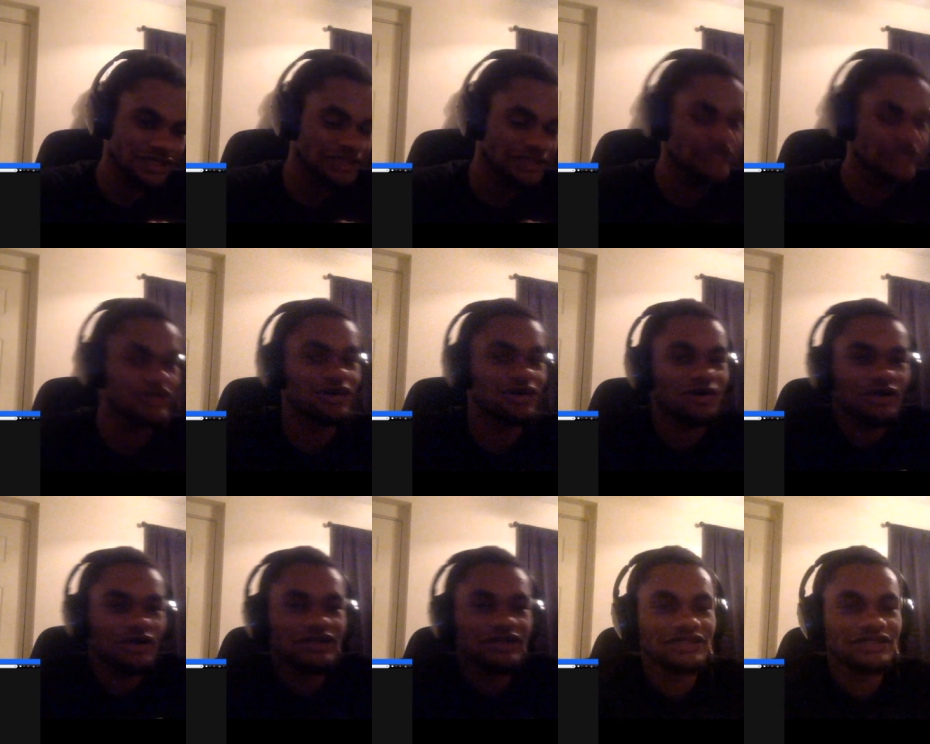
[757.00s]
the
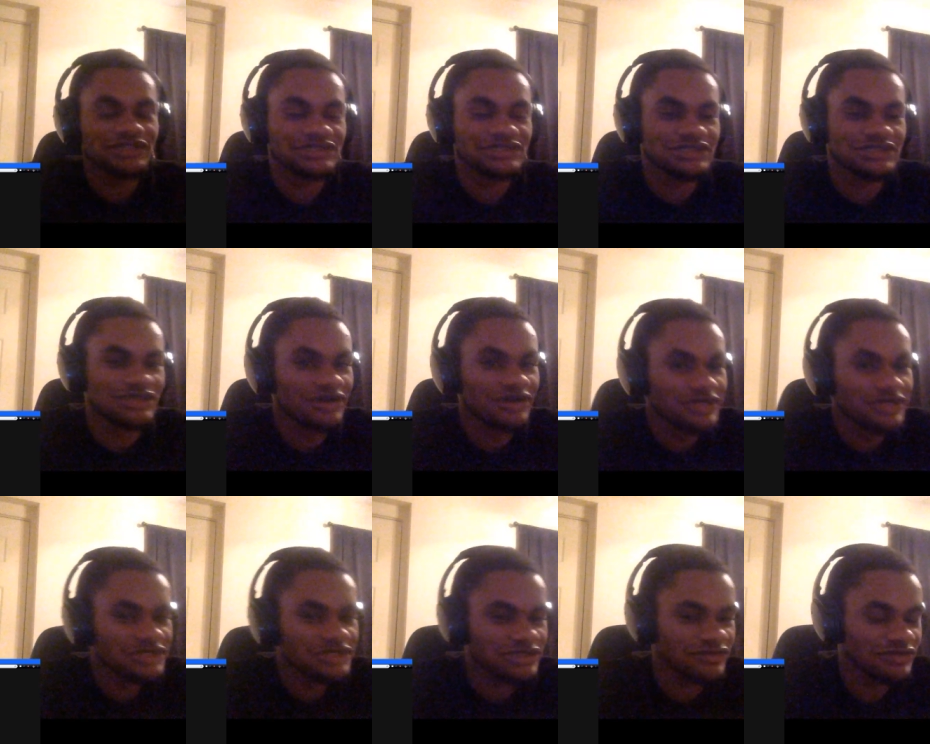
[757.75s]
Arya and
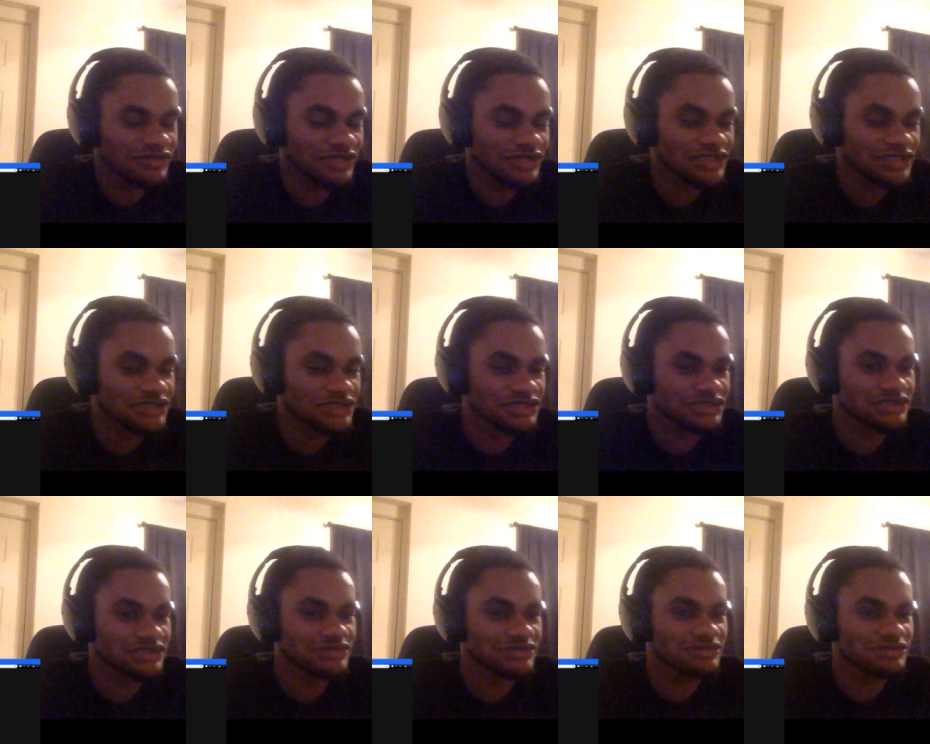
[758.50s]
Sansa
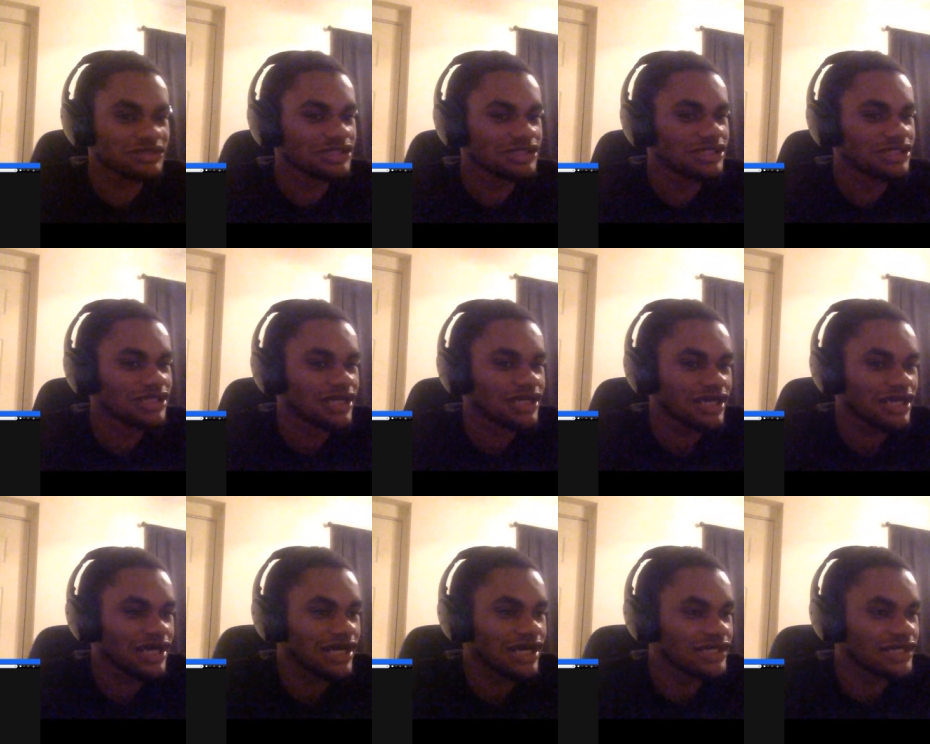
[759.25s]
relationship,
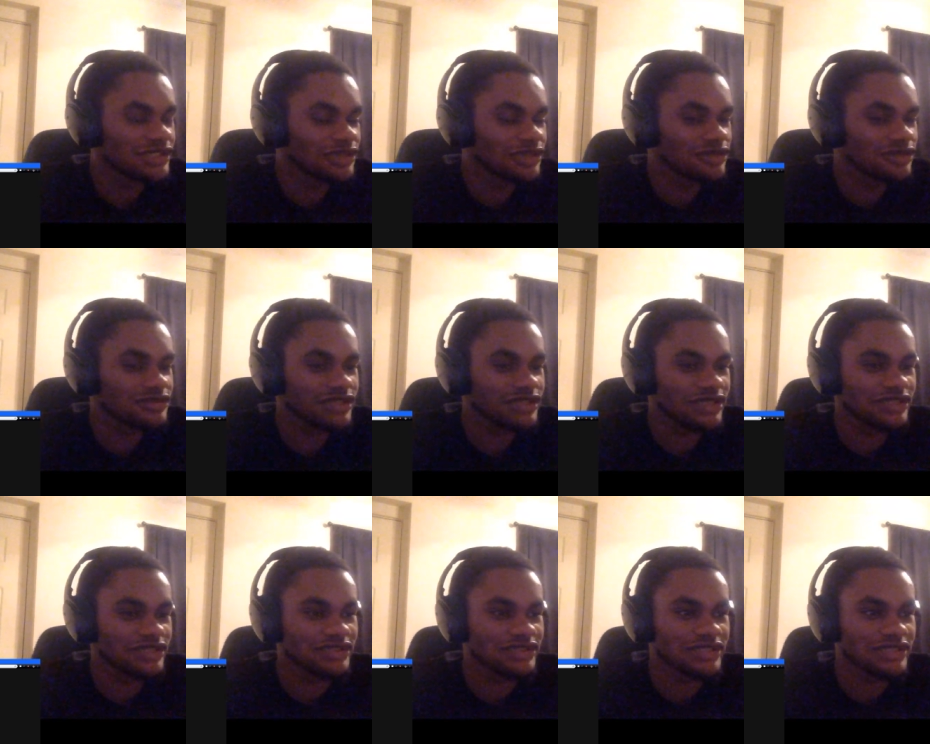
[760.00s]
I know
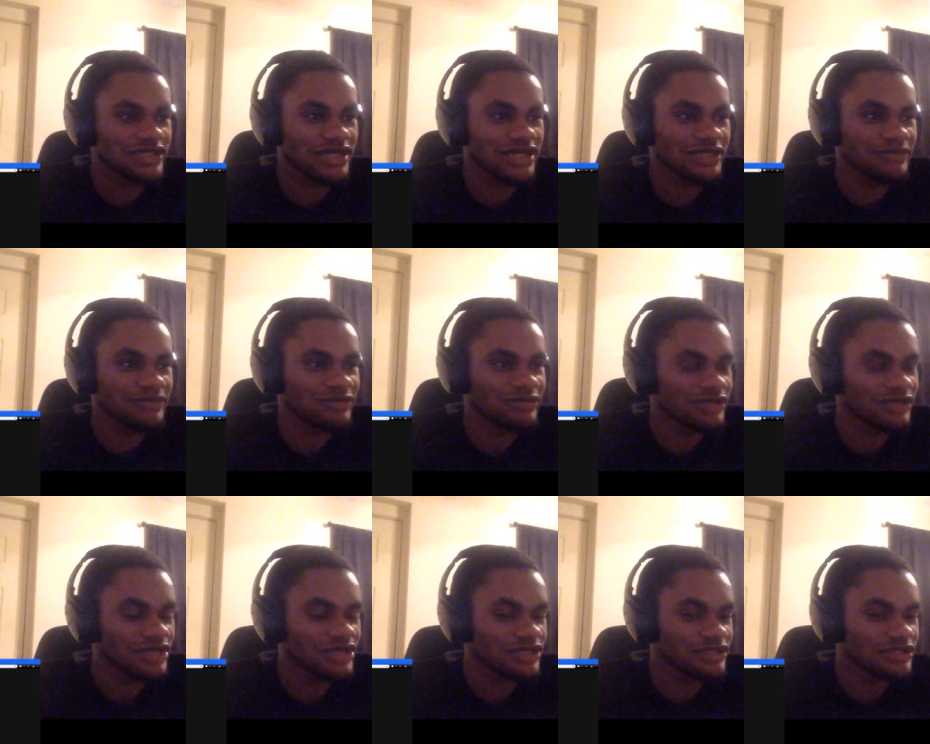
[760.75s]
that they kind of
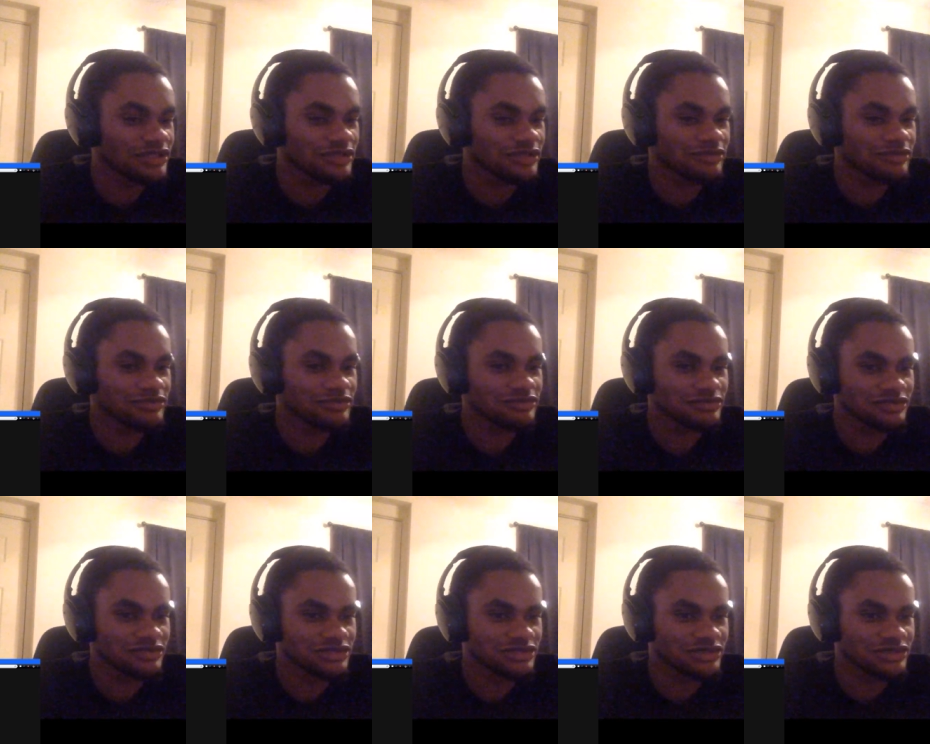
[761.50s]
played it up
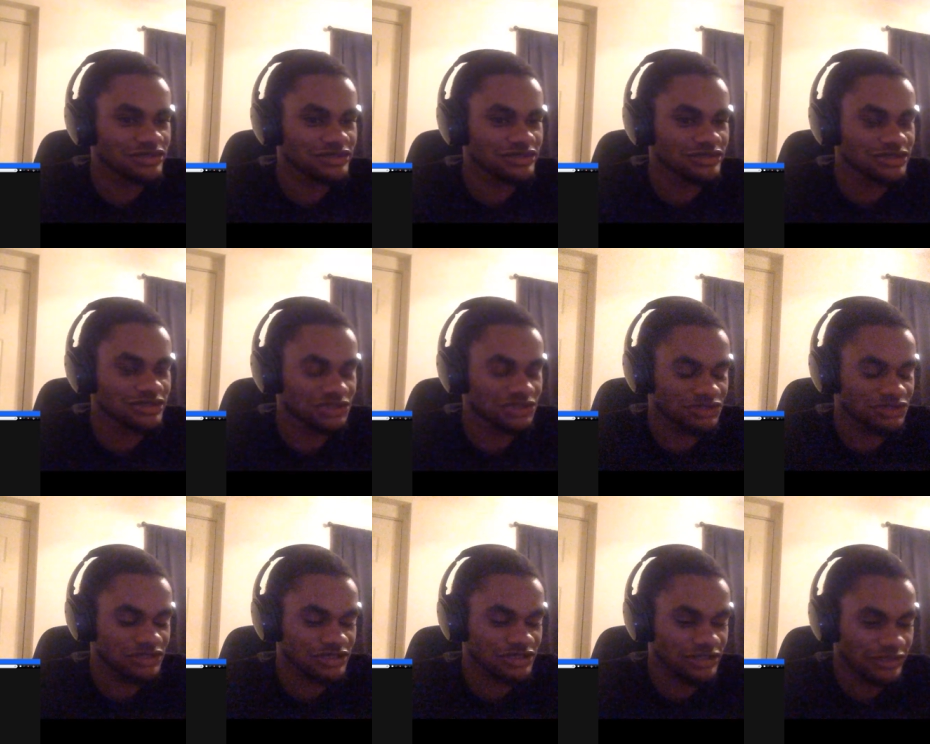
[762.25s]
to
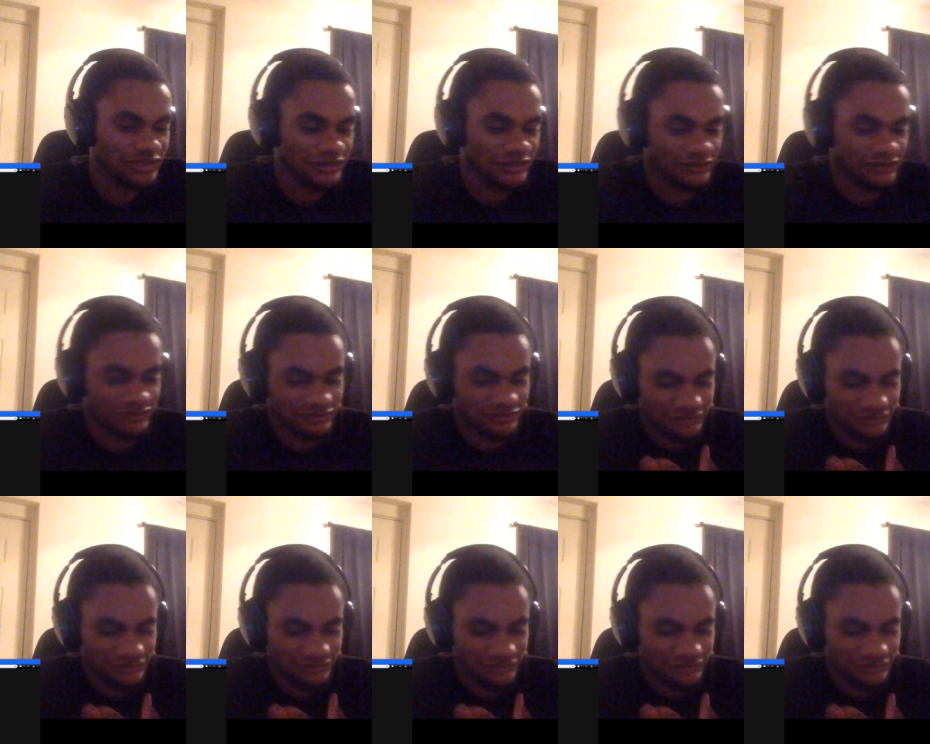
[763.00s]
trick um,